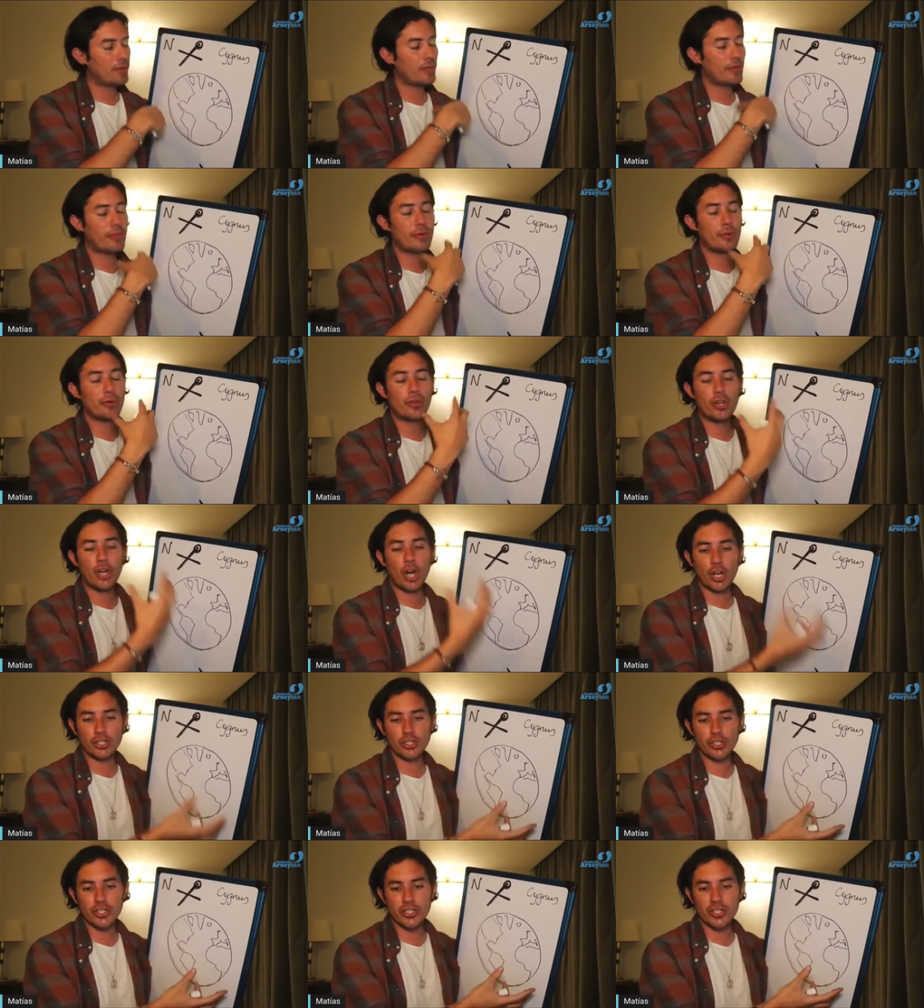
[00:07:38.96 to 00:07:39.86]
through
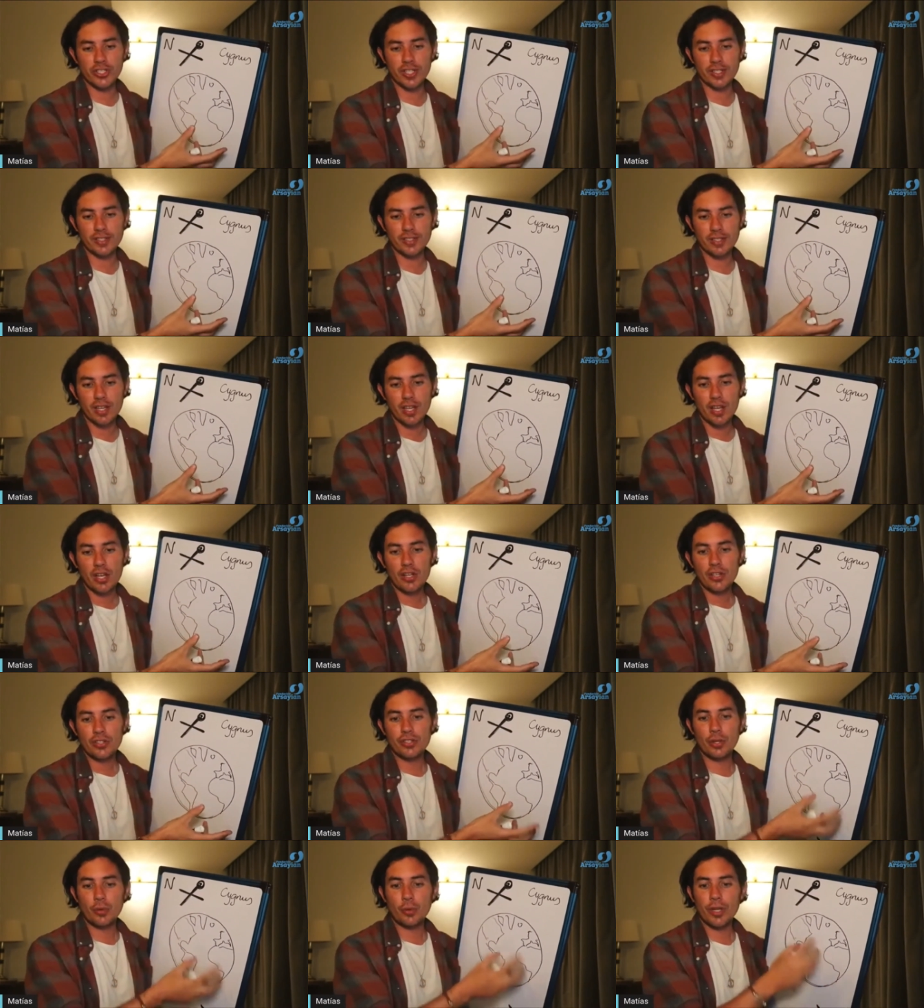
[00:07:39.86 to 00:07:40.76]
consciousness
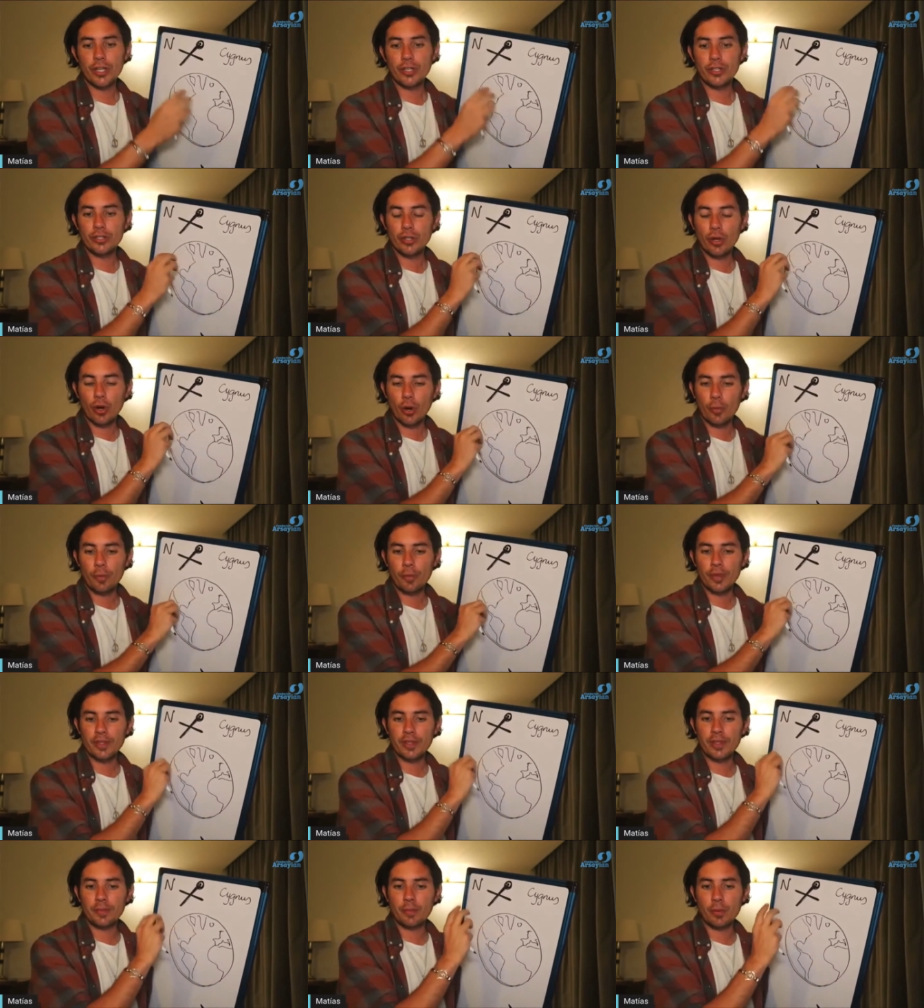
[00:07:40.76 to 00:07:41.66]
so we could
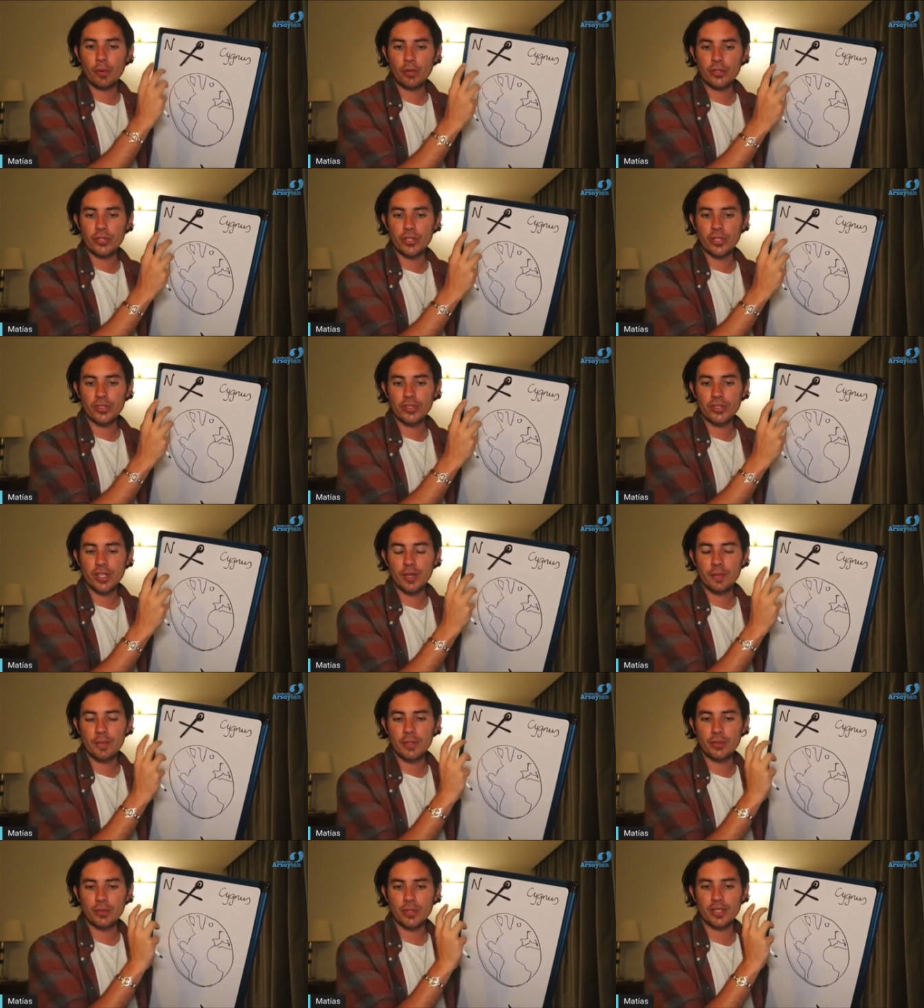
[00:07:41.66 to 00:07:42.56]
open the portals in
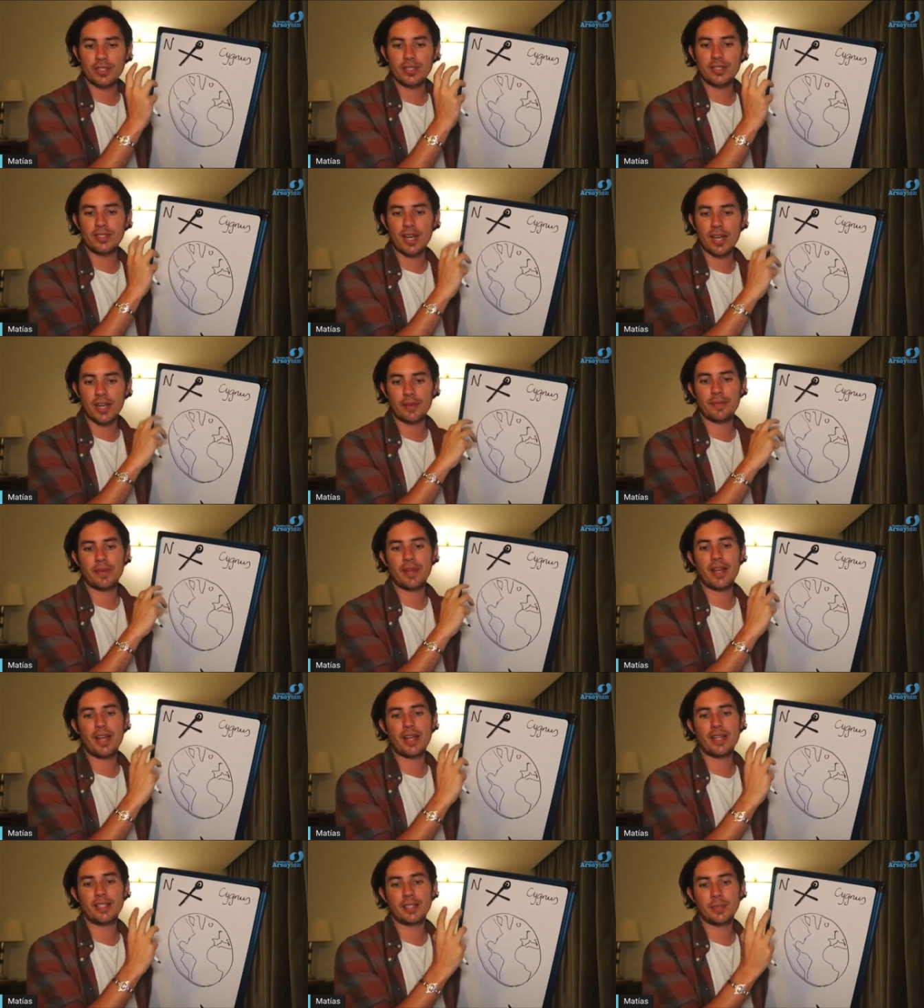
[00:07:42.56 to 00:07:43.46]
between time
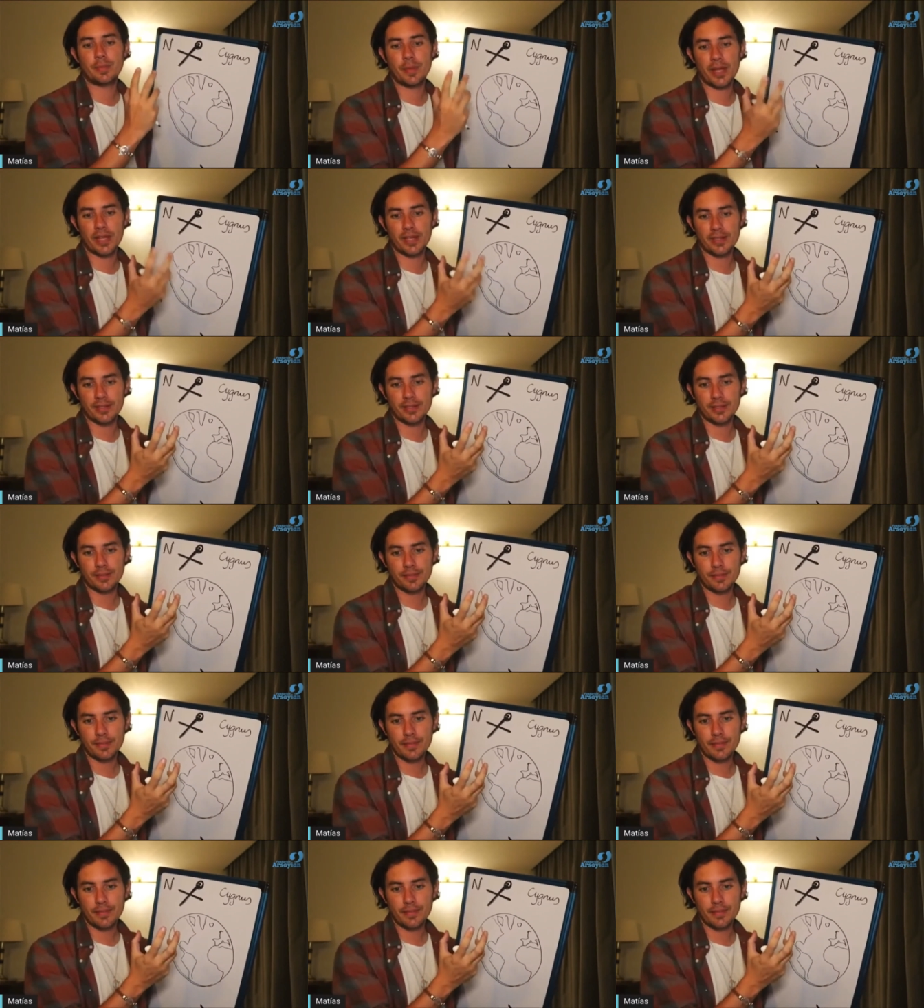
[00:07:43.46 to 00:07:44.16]
and space.